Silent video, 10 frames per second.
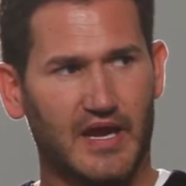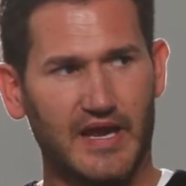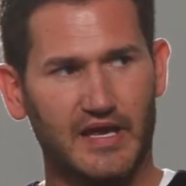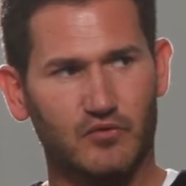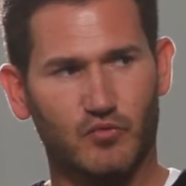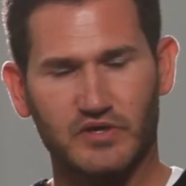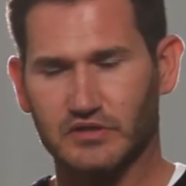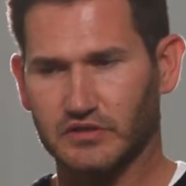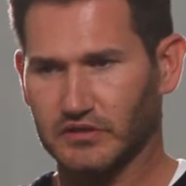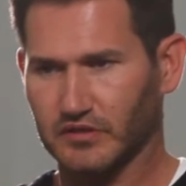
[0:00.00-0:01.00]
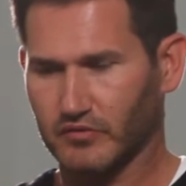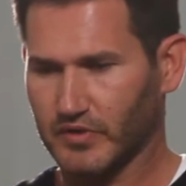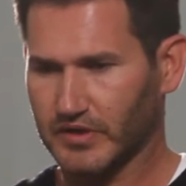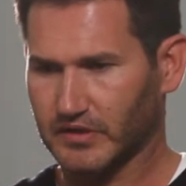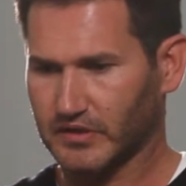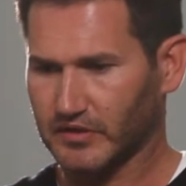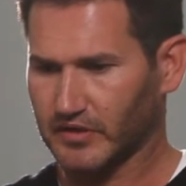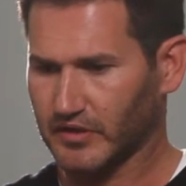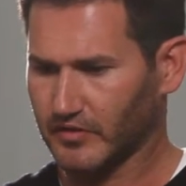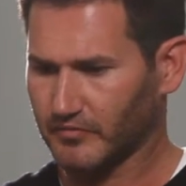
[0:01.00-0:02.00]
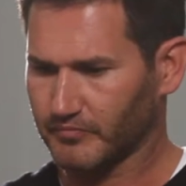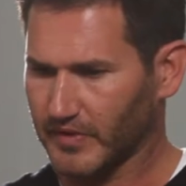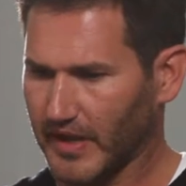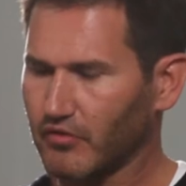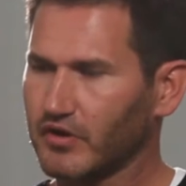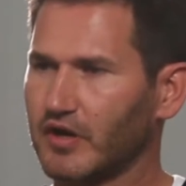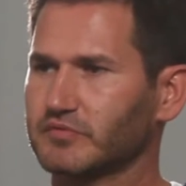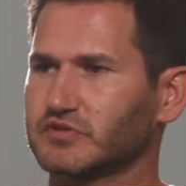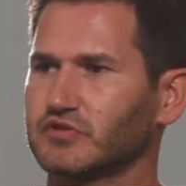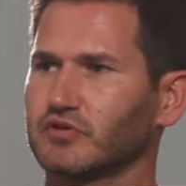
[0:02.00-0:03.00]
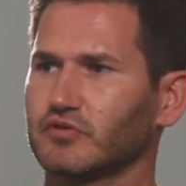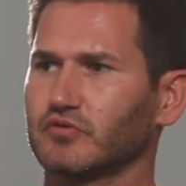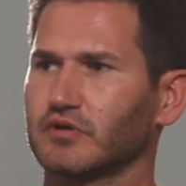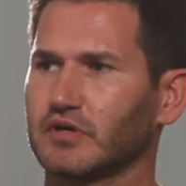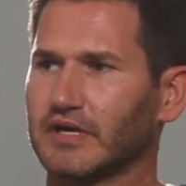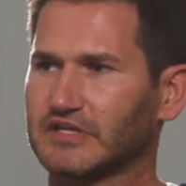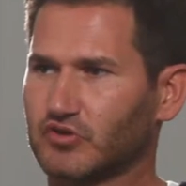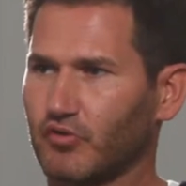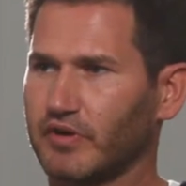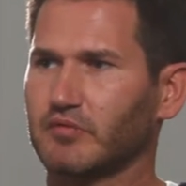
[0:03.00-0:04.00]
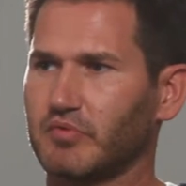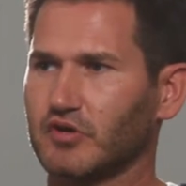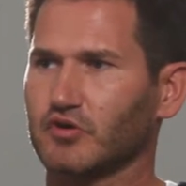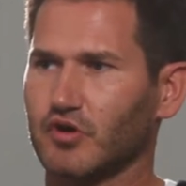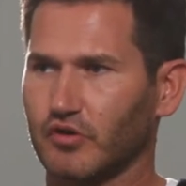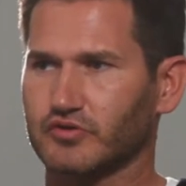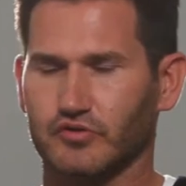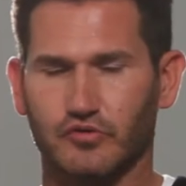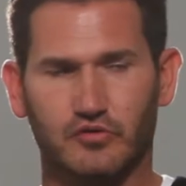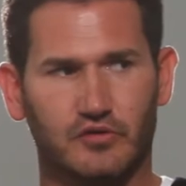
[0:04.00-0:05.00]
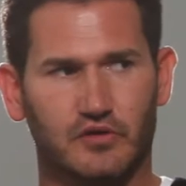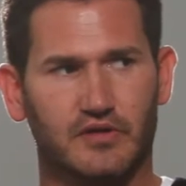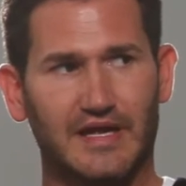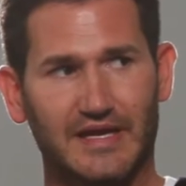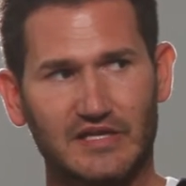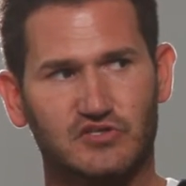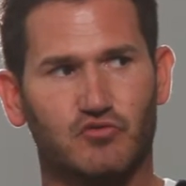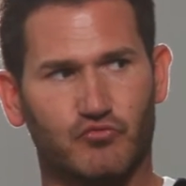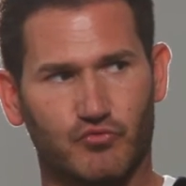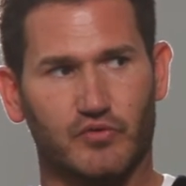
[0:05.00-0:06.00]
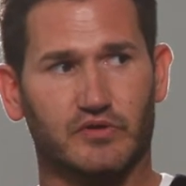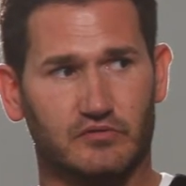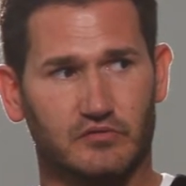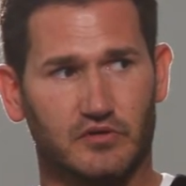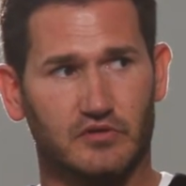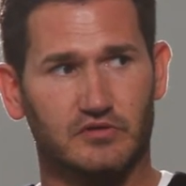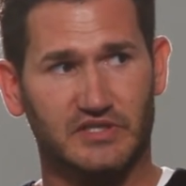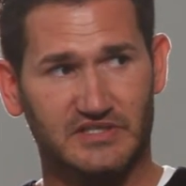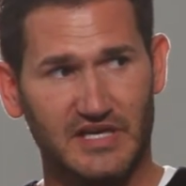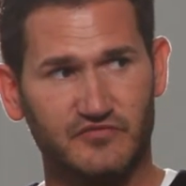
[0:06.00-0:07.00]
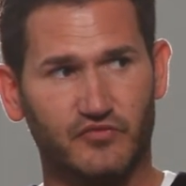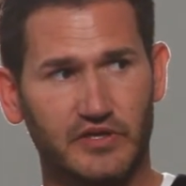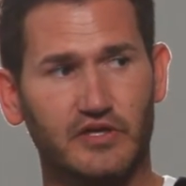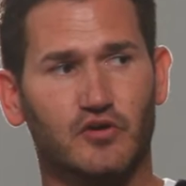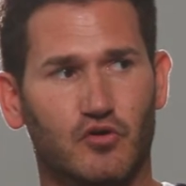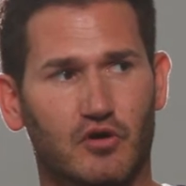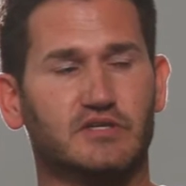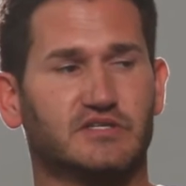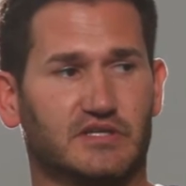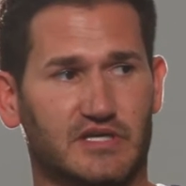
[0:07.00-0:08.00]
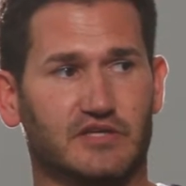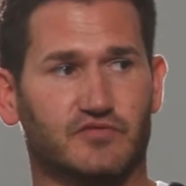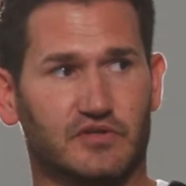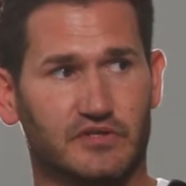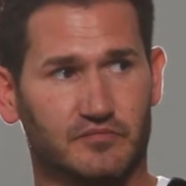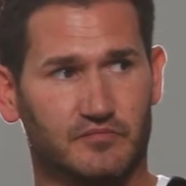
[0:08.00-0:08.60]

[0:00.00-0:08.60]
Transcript: And when, when you know, hell comes to you, it's going to be your culture that gets you through it, successfully or unsuccessfully.